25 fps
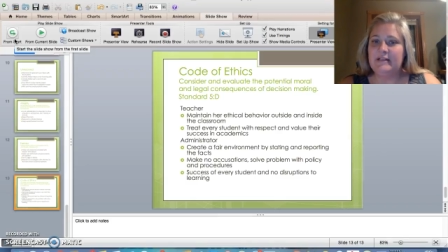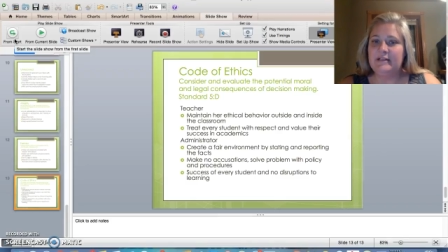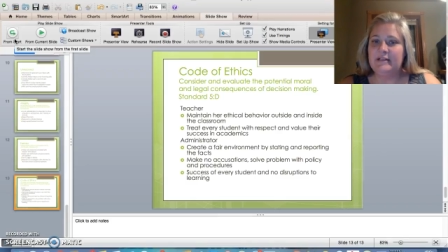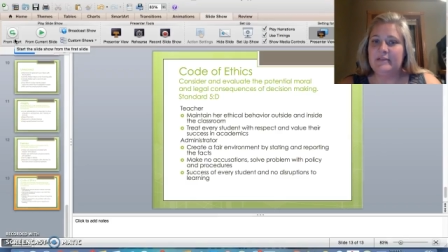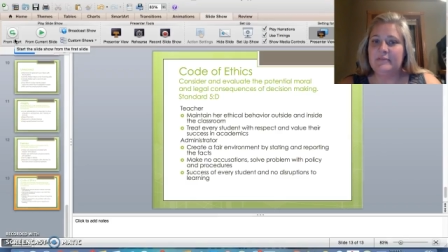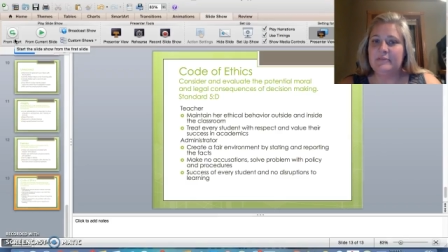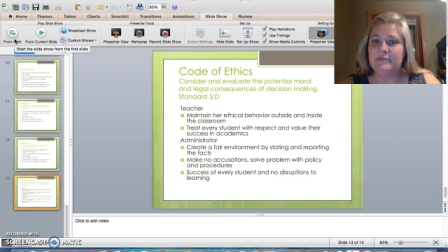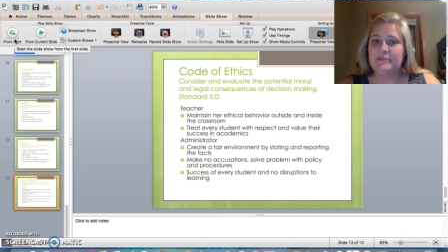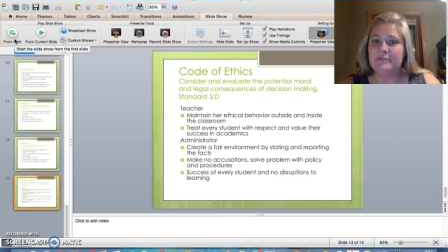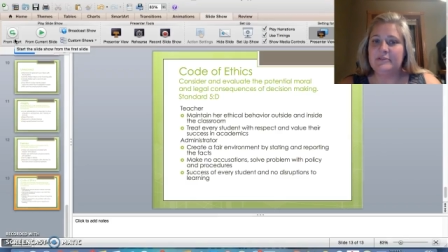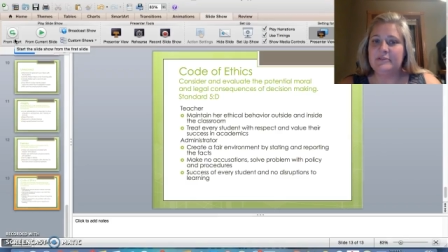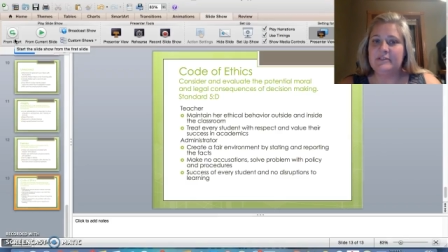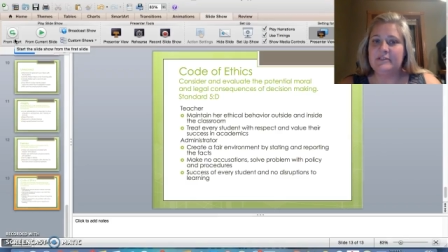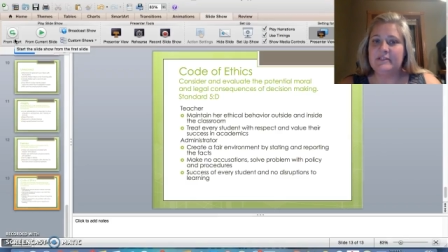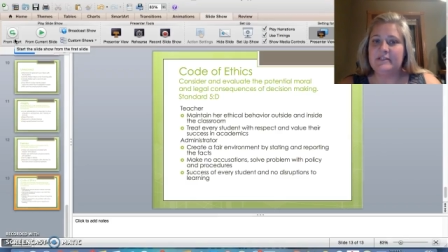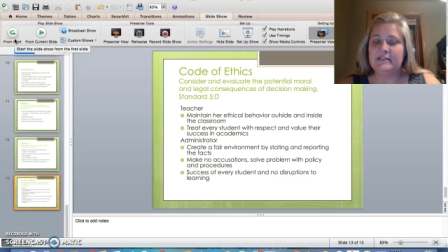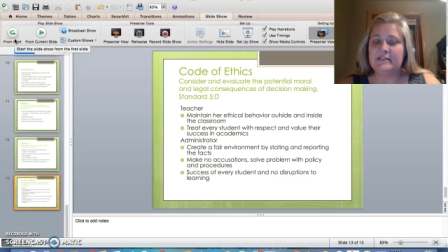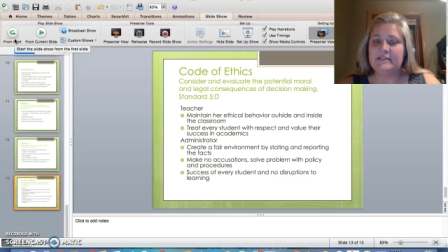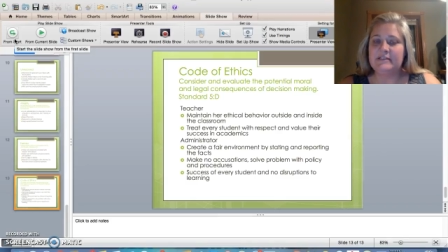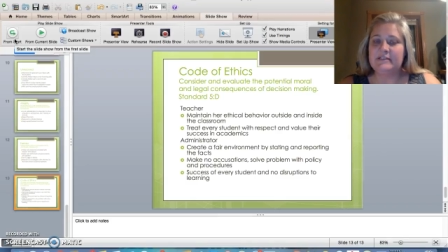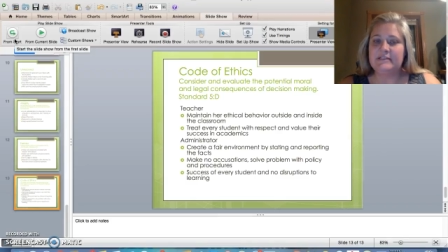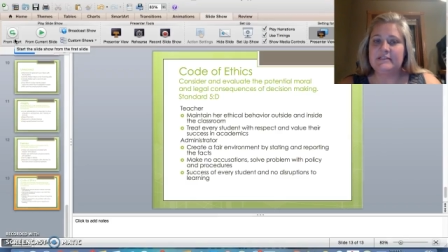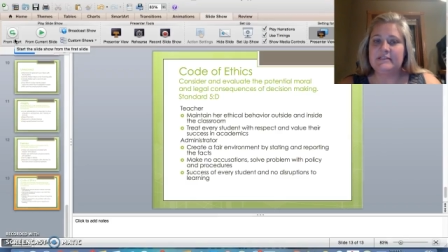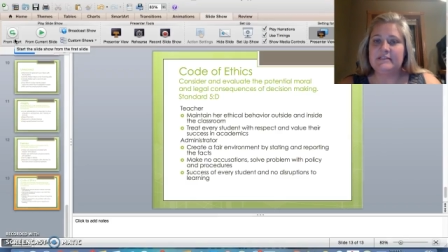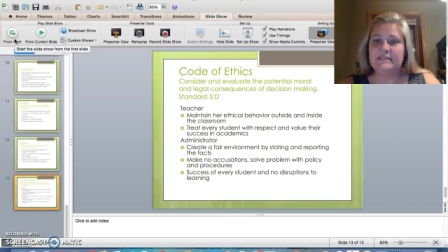number
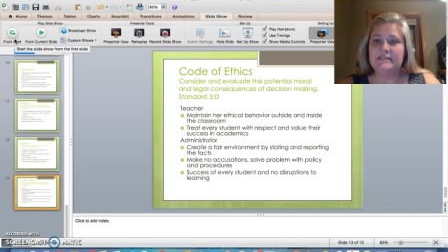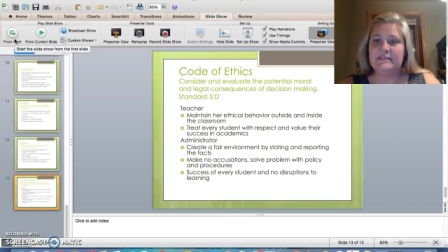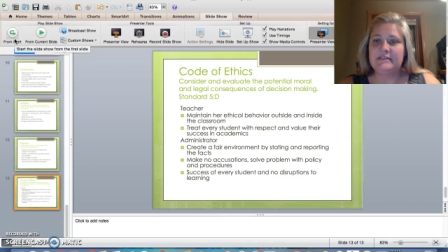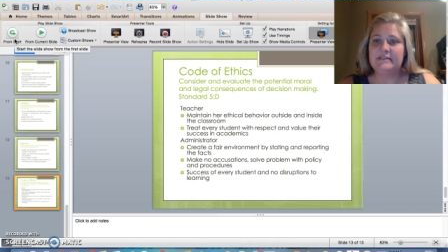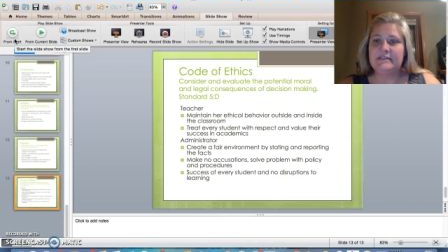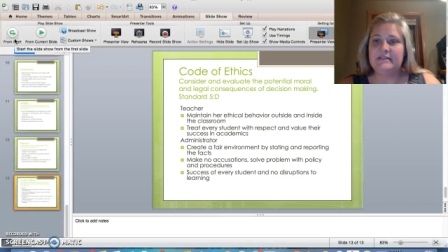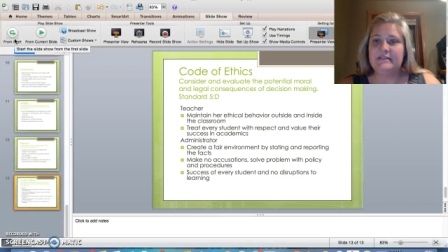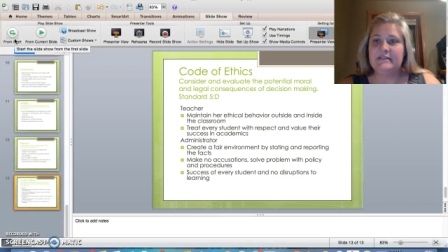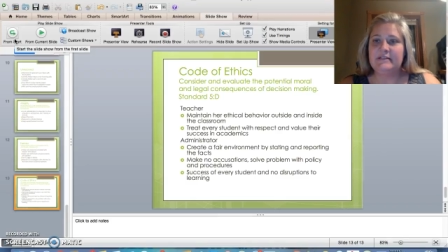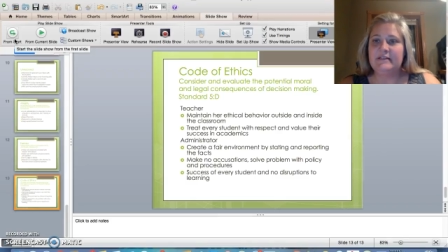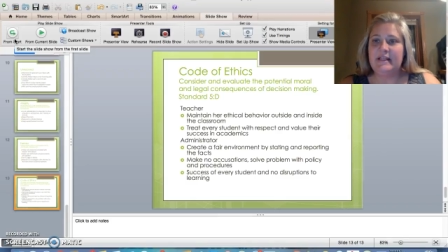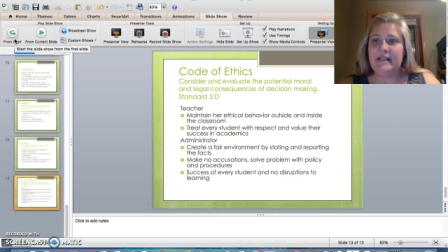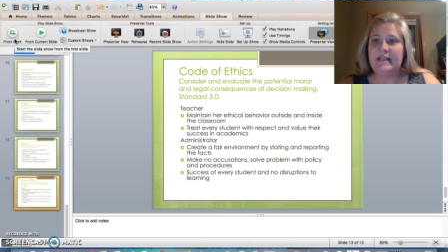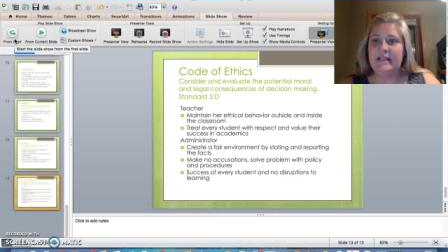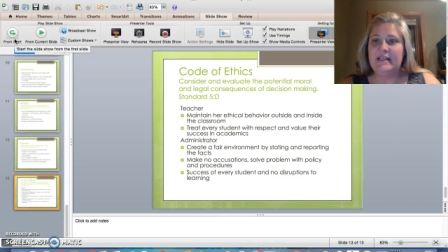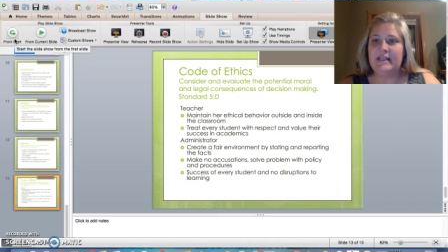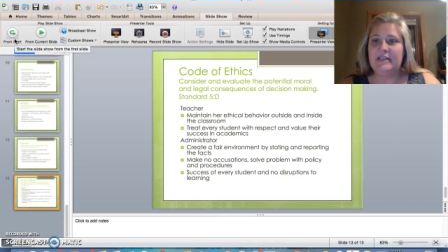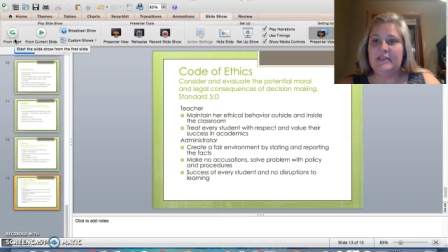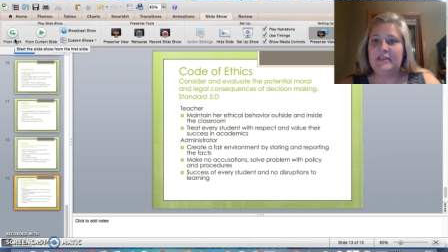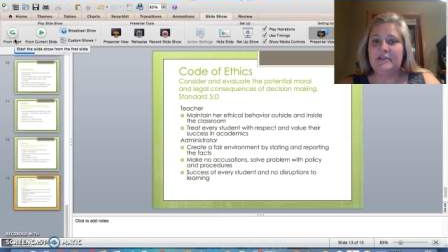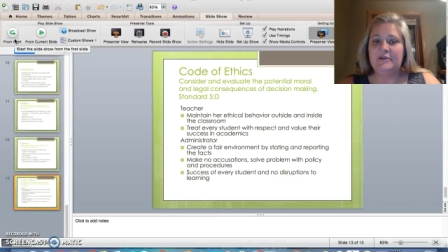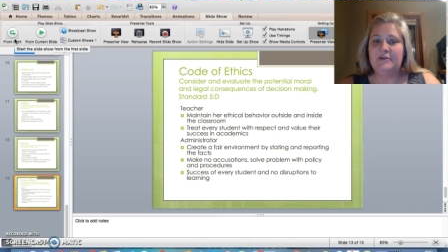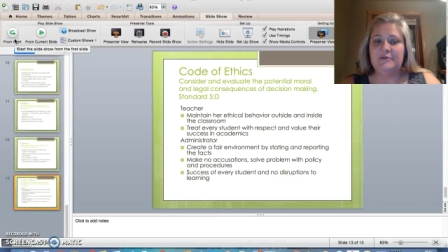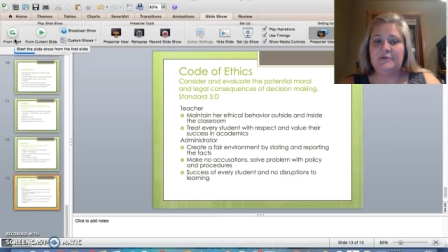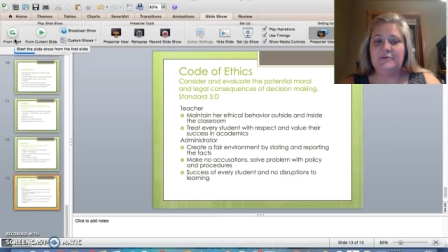6.
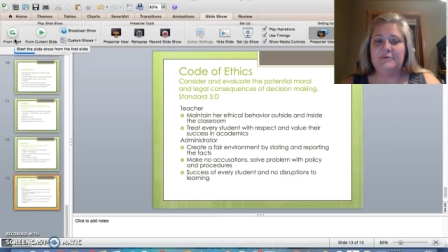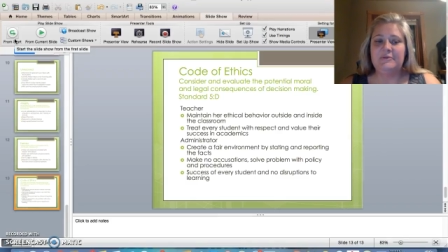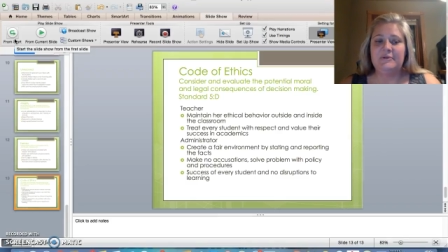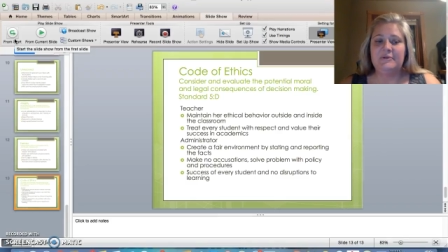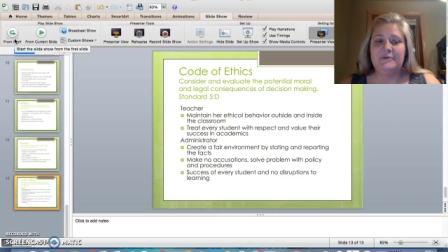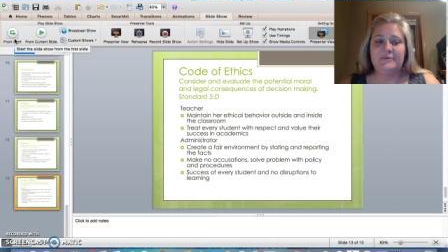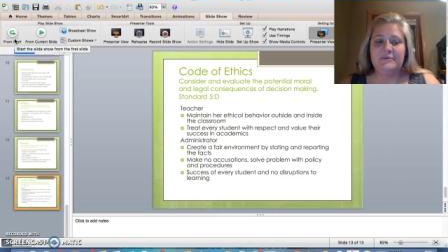Thank you.